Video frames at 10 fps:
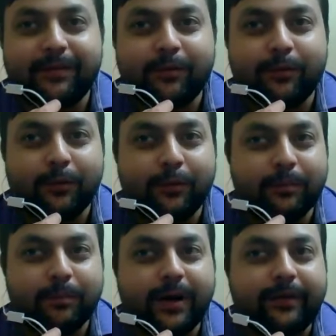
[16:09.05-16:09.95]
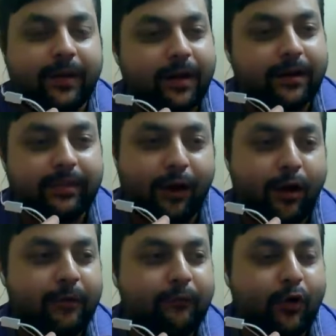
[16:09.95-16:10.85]
So, but now
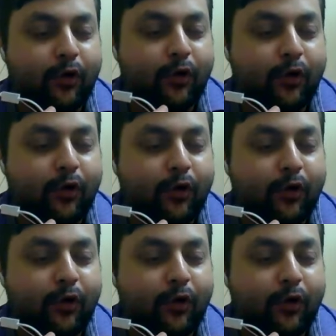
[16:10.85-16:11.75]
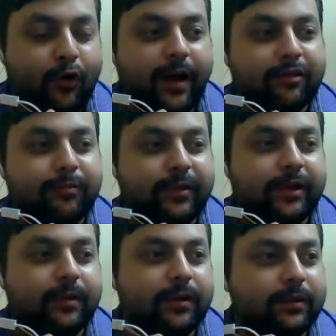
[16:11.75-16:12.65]
I'm confident. I
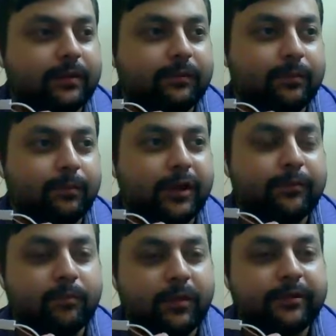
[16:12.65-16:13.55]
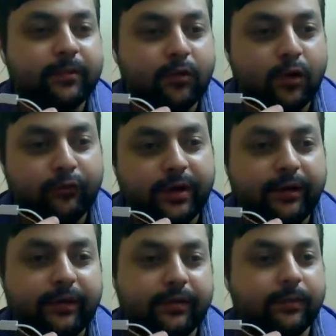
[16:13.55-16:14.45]
speak much more
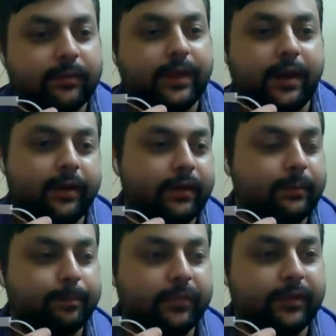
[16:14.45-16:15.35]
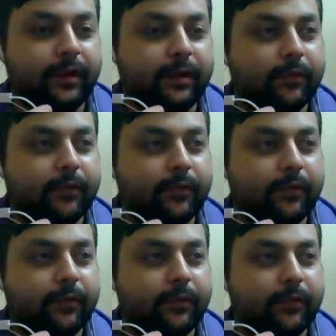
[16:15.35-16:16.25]
confident than
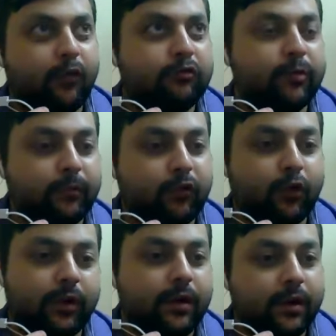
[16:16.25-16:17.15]
I was before